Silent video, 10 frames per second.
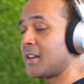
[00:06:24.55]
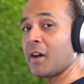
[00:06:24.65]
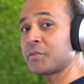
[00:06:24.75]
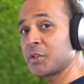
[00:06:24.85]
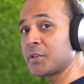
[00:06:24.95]
Now
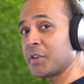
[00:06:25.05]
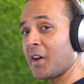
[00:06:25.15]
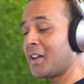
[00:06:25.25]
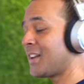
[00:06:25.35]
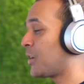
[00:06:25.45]
I've turned it
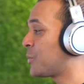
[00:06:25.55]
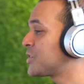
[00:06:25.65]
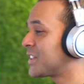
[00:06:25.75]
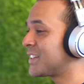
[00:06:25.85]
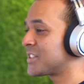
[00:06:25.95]
on and I
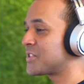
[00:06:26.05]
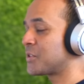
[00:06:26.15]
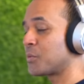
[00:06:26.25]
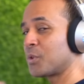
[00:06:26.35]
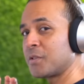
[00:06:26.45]
want you to listen to
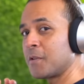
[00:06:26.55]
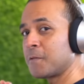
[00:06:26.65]
the word